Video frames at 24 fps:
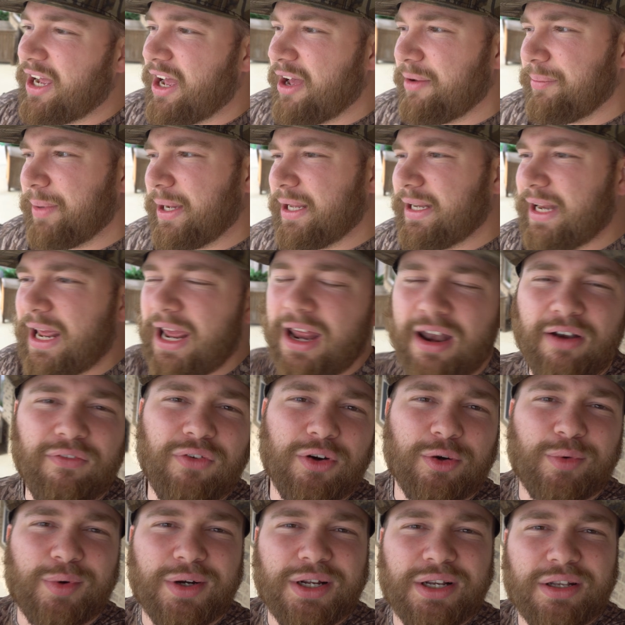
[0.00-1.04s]
I mean,
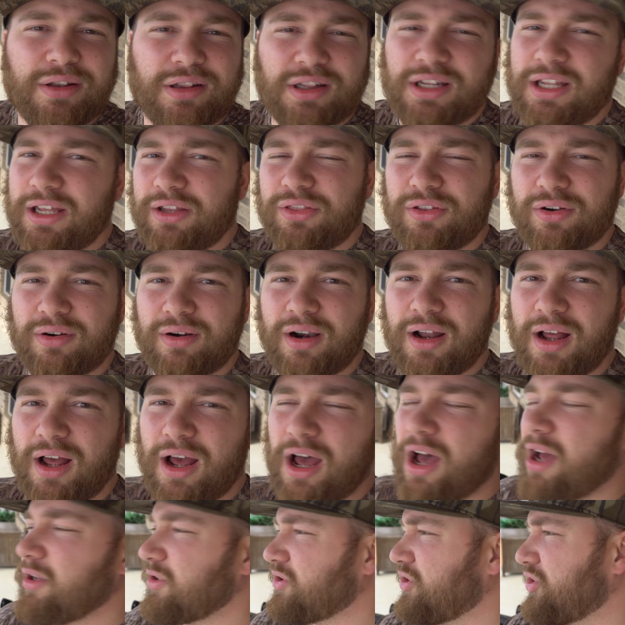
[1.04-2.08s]
everyone's either
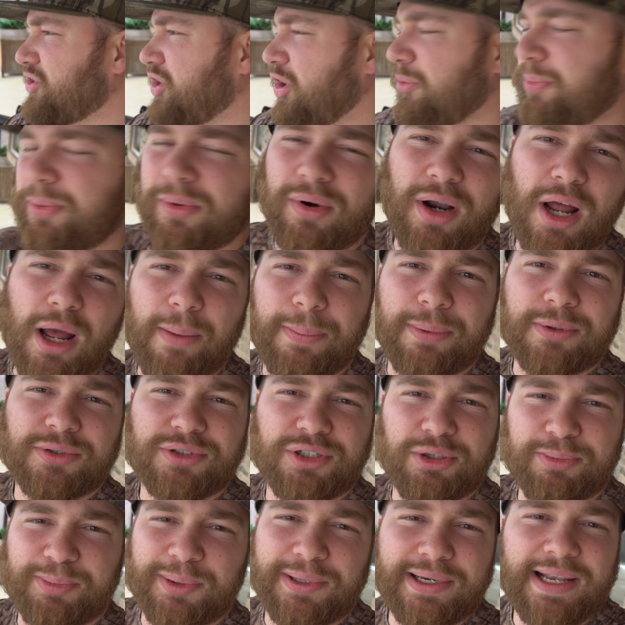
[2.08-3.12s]
super up or
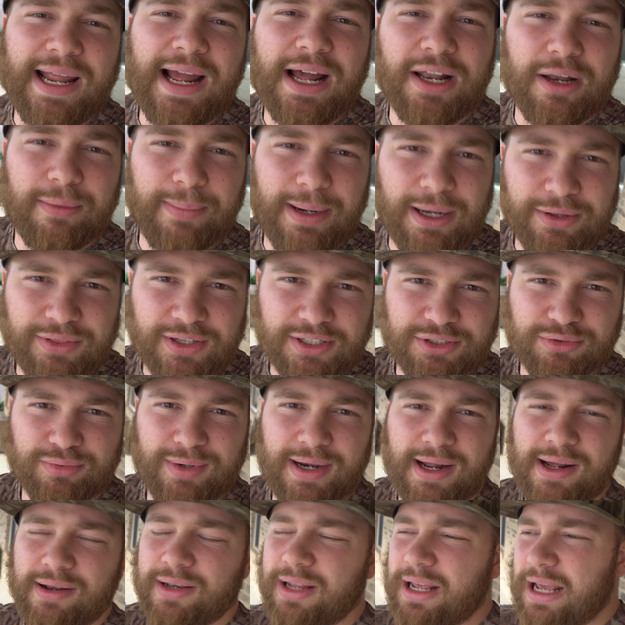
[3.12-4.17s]
super down about this
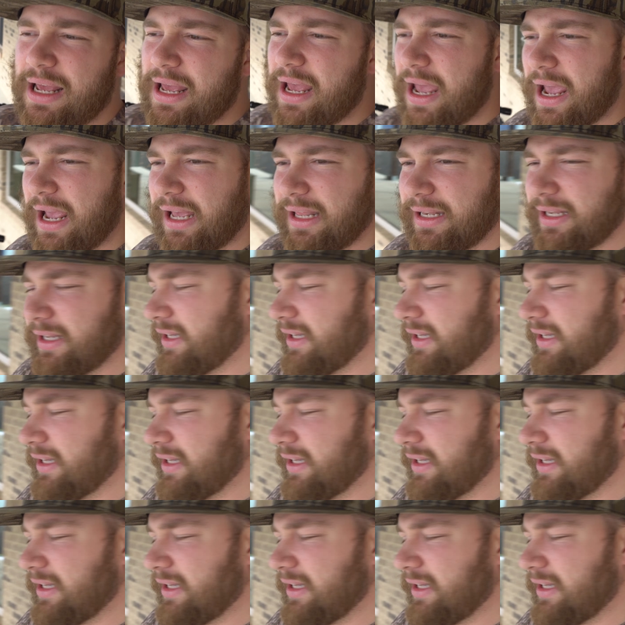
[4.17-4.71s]
round. And